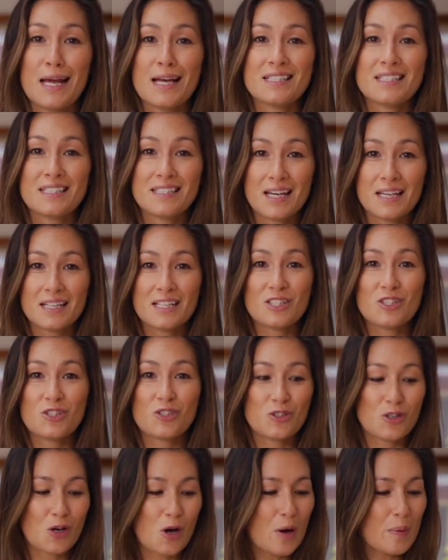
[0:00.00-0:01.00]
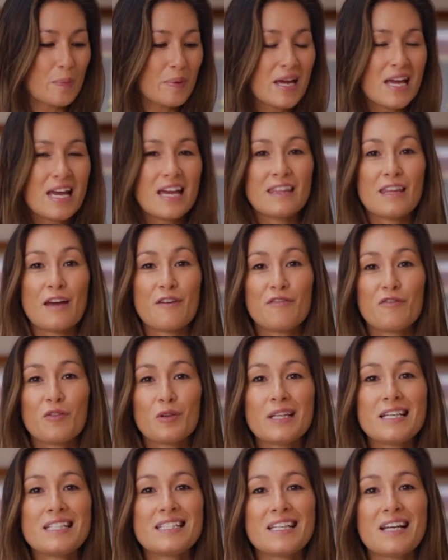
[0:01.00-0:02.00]
has done its job. They're
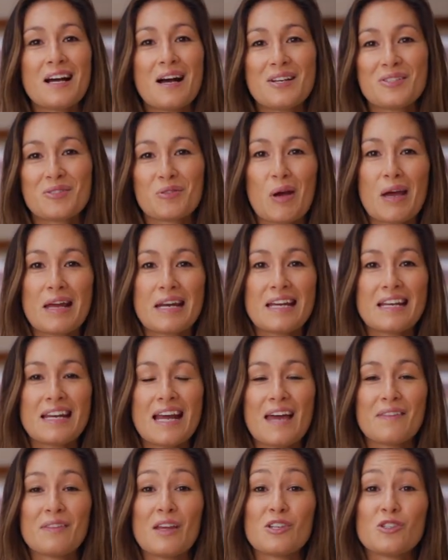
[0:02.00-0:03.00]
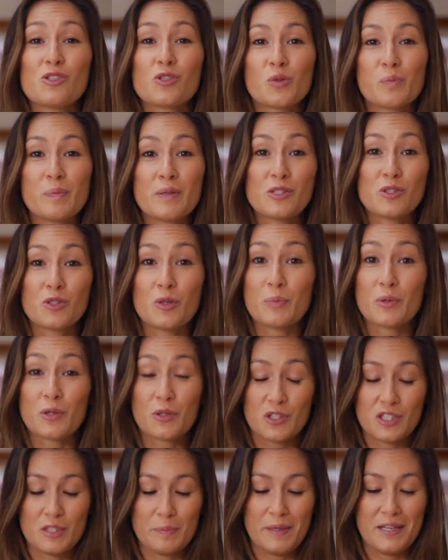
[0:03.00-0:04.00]
fully dehydrated and they should be super
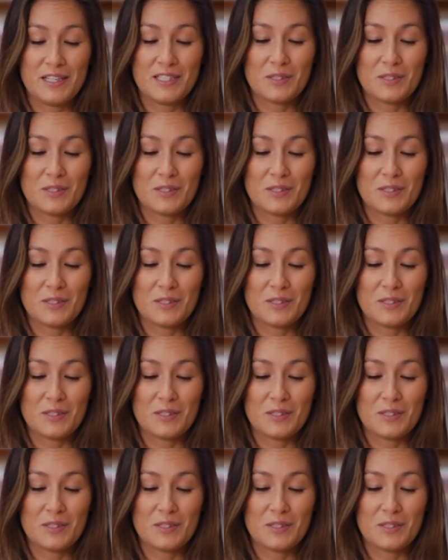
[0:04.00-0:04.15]
crispy